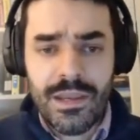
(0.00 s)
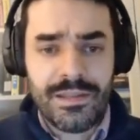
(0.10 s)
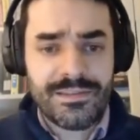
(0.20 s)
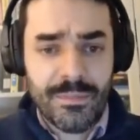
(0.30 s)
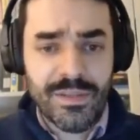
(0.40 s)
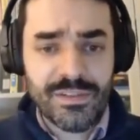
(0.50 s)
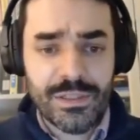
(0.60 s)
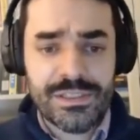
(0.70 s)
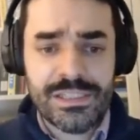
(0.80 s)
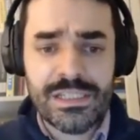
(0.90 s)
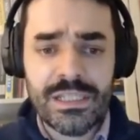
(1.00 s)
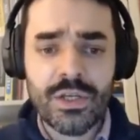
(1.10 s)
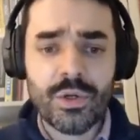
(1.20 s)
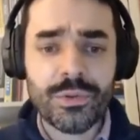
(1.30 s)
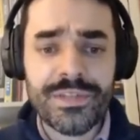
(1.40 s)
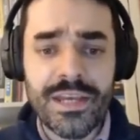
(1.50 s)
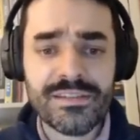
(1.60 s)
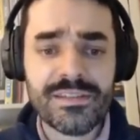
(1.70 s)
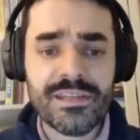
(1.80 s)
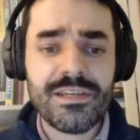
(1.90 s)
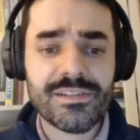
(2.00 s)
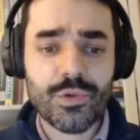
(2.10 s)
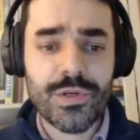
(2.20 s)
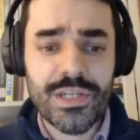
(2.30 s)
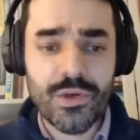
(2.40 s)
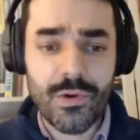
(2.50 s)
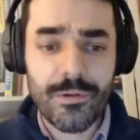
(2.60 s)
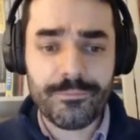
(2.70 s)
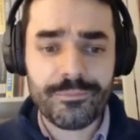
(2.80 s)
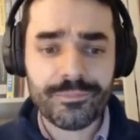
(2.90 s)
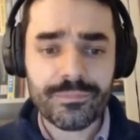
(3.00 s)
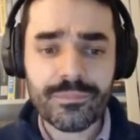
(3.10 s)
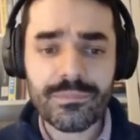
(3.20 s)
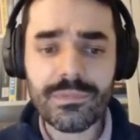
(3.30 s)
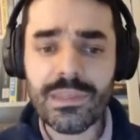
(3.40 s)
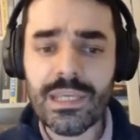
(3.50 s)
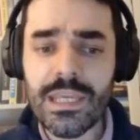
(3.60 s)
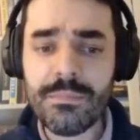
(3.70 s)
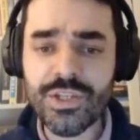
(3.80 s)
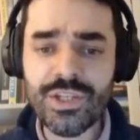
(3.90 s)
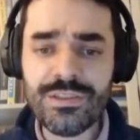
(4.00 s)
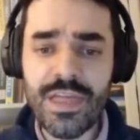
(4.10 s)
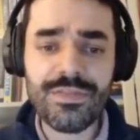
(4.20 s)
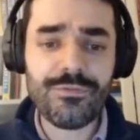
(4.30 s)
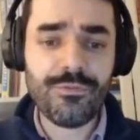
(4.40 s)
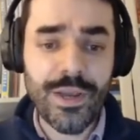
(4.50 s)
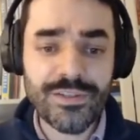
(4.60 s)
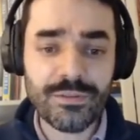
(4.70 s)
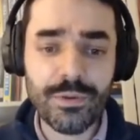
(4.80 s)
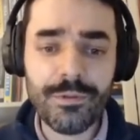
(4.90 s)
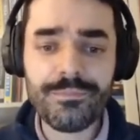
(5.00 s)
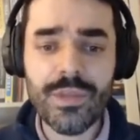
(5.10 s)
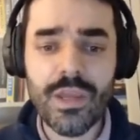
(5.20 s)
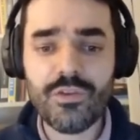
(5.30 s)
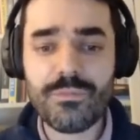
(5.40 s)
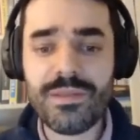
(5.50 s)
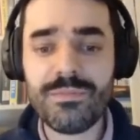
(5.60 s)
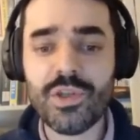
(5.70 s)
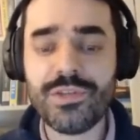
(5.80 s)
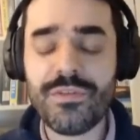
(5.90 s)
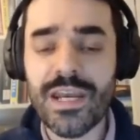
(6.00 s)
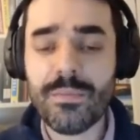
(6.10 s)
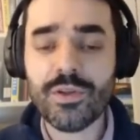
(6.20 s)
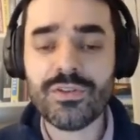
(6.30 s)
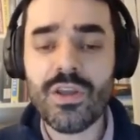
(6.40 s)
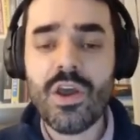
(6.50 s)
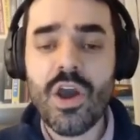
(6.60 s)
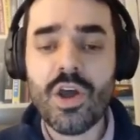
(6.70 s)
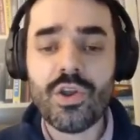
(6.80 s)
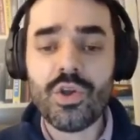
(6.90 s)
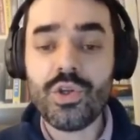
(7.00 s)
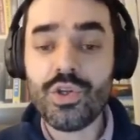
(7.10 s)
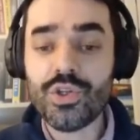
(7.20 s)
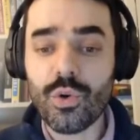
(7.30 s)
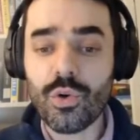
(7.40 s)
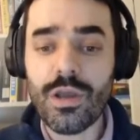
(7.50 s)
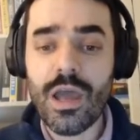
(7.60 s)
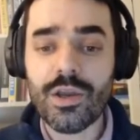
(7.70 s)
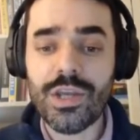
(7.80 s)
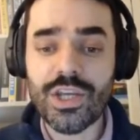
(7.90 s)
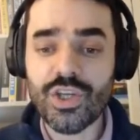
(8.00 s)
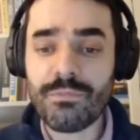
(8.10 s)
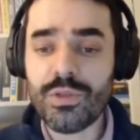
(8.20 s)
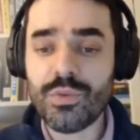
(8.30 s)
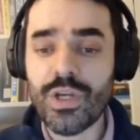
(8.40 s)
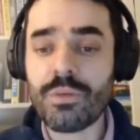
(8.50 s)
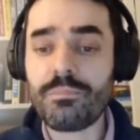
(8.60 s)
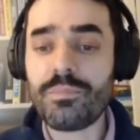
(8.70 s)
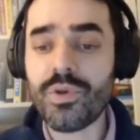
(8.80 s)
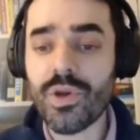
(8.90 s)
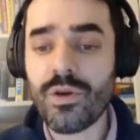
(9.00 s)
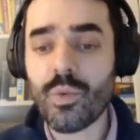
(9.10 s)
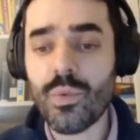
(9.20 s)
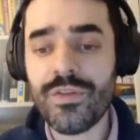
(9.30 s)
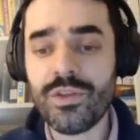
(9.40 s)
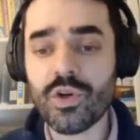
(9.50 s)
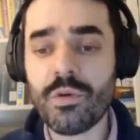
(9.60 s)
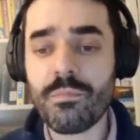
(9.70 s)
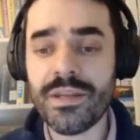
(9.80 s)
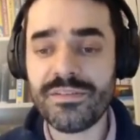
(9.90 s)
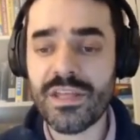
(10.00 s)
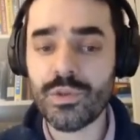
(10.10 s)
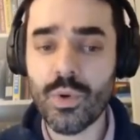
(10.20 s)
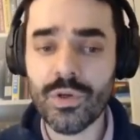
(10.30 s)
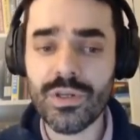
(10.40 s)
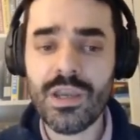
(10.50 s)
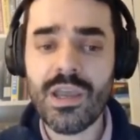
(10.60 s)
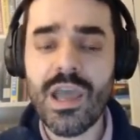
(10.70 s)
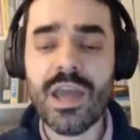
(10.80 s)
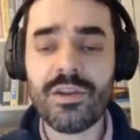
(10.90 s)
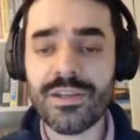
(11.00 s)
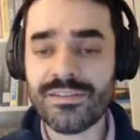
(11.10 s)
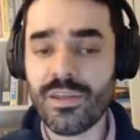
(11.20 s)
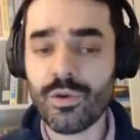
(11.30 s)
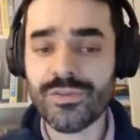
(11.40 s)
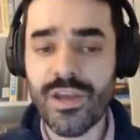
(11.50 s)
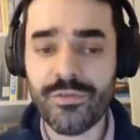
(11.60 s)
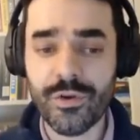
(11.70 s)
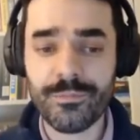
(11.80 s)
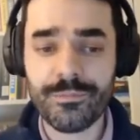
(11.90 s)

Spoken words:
In cybersecurity, context is critical. Imagine that, for example, you've been notified about an unusual connection between a computer within your company's network and an external server.